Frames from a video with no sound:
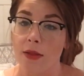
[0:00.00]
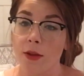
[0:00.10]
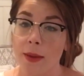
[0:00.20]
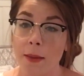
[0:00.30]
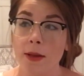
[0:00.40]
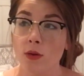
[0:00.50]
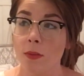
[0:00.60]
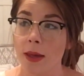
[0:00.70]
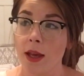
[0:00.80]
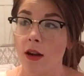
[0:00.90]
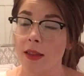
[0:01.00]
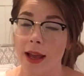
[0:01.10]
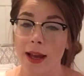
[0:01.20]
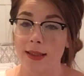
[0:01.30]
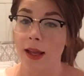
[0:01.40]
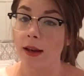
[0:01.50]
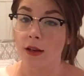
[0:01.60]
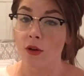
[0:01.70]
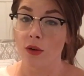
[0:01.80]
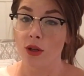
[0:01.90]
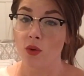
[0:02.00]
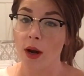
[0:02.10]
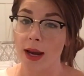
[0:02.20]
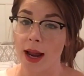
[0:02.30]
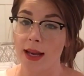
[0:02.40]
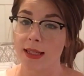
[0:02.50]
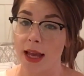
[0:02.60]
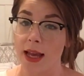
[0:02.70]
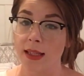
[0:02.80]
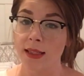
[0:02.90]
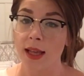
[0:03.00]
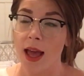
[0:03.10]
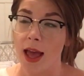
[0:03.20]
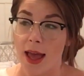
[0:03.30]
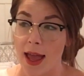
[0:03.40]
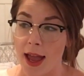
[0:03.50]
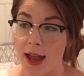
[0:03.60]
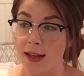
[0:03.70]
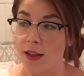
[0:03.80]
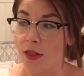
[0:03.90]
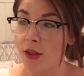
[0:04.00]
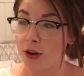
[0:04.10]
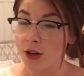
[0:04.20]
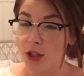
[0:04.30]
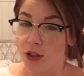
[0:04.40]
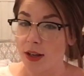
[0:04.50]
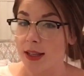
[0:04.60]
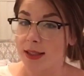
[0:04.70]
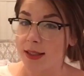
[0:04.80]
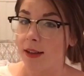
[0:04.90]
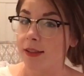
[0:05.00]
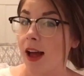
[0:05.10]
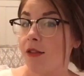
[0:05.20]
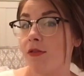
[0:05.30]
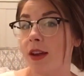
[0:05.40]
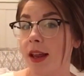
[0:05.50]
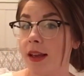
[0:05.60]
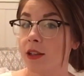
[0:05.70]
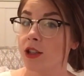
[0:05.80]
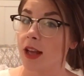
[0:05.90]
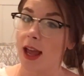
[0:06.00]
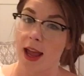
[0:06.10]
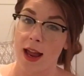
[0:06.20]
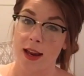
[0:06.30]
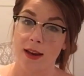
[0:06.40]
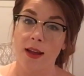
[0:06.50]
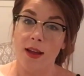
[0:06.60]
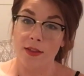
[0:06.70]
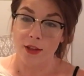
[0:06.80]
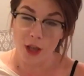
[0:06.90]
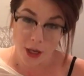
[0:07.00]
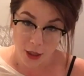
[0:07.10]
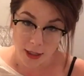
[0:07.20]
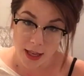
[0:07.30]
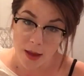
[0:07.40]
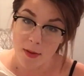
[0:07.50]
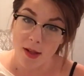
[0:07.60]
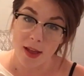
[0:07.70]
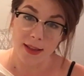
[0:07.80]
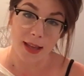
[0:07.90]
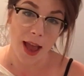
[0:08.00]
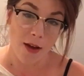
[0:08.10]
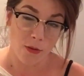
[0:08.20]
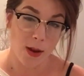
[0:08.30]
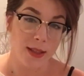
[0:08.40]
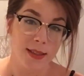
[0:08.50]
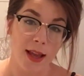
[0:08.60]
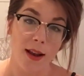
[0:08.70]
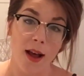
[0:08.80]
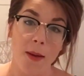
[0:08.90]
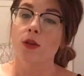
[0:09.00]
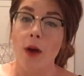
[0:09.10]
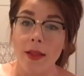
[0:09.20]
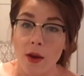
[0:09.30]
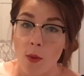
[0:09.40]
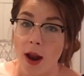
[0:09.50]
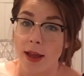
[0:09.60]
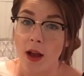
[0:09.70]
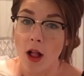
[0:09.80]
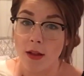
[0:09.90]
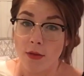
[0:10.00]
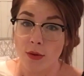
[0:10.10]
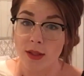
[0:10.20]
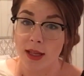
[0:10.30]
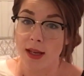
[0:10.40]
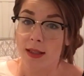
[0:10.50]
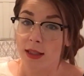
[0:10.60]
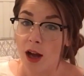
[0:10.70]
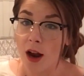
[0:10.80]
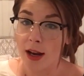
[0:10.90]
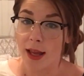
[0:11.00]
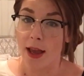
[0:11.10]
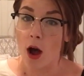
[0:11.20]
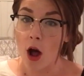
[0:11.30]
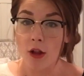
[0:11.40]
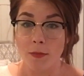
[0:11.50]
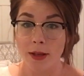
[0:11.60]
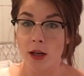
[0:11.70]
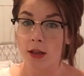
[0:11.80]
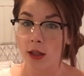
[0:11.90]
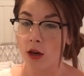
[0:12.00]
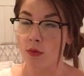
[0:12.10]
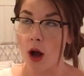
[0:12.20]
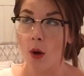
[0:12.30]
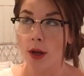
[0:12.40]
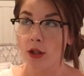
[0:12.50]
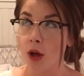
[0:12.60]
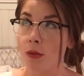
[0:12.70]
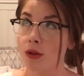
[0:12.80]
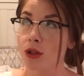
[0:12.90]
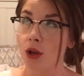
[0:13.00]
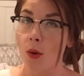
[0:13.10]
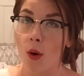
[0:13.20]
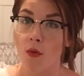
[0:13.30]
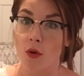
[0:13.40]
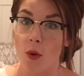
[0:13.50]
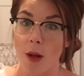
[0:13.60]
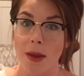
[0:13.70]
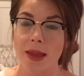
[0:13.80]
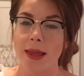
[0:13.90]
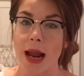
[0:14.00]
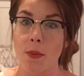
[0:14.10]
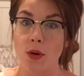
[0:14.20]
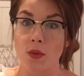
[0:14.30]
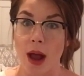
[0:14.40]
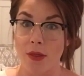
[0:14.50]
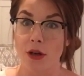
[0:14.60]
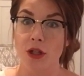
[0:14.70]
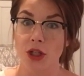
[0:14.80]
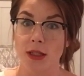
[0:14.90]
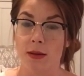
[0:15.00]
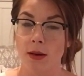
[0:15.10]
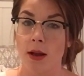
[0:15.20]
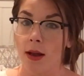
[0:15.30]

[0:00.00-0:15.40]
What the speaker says: The babies will be here, like I said, in only 29 days, and the nursery is still not finished, and the changing table is halfway set up. While I want to get all of those things done and get all of my ducks in a row, it's almost so overwhelming that I would rather just